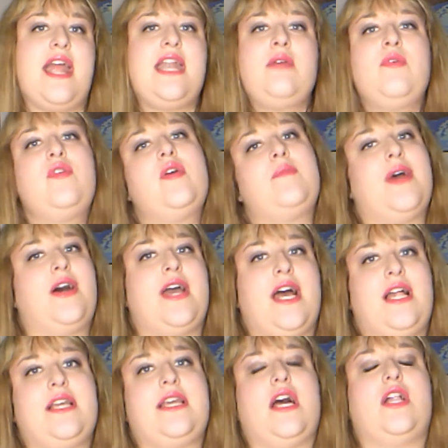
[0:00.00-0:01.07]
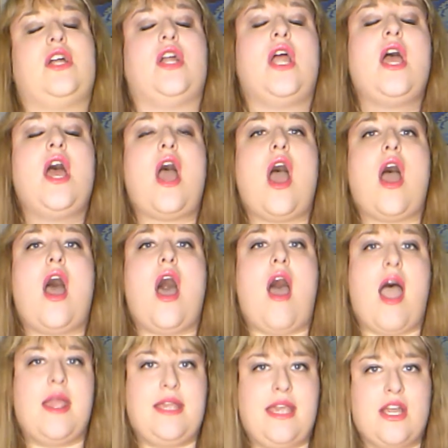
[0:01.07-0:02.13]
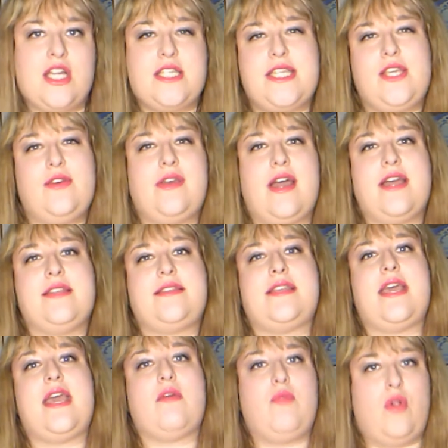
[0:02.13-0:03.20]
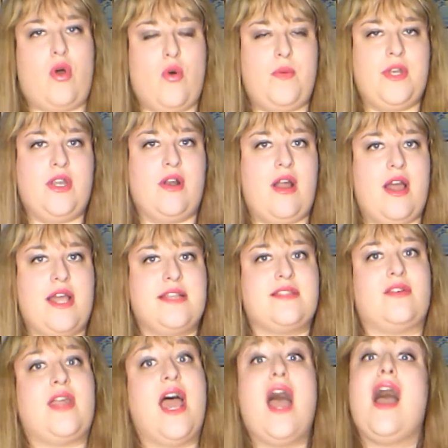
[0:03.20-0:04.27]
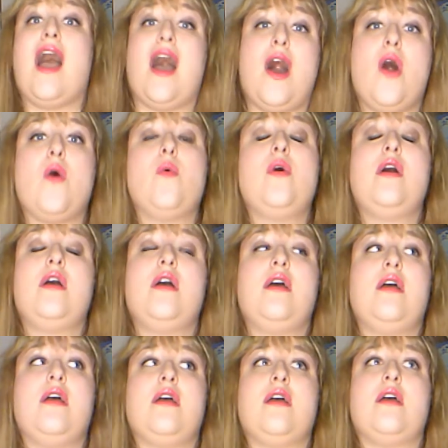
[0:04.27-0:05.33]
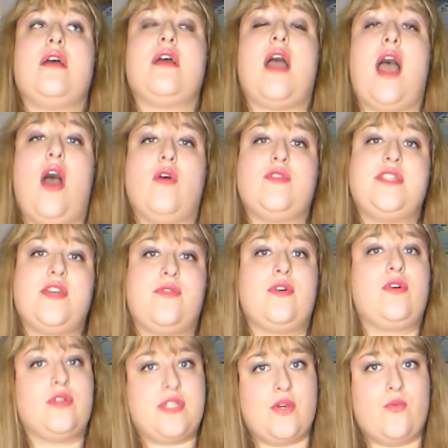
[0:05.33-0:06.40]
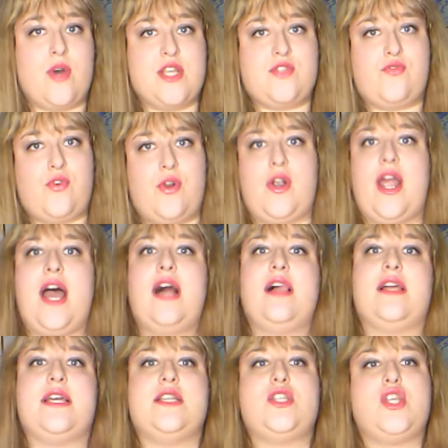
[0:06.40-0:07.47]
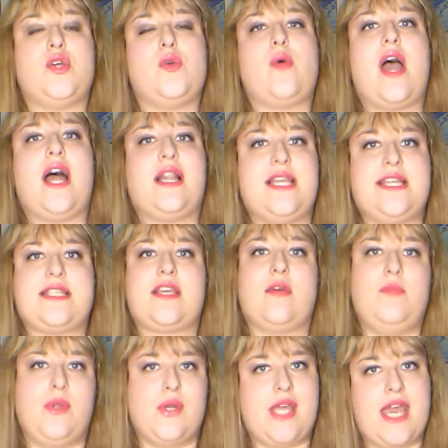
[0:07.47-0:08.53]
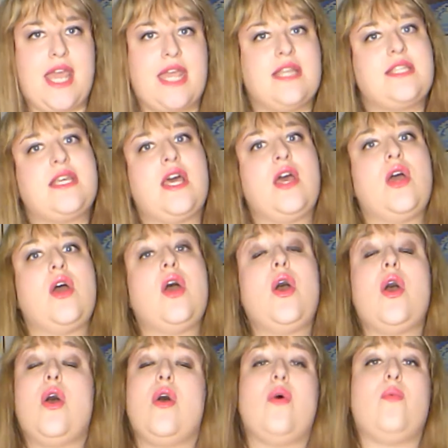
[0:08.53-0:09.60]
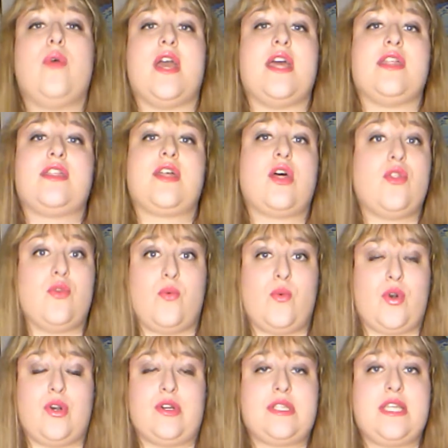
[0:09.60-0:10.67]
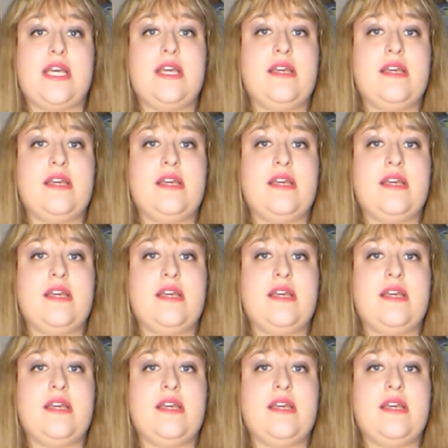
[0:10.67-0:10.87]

Any movie about Helen Keller, I guarantee you guys it will open your eyes on how how difficult it was for Helen to at least communicate with the world.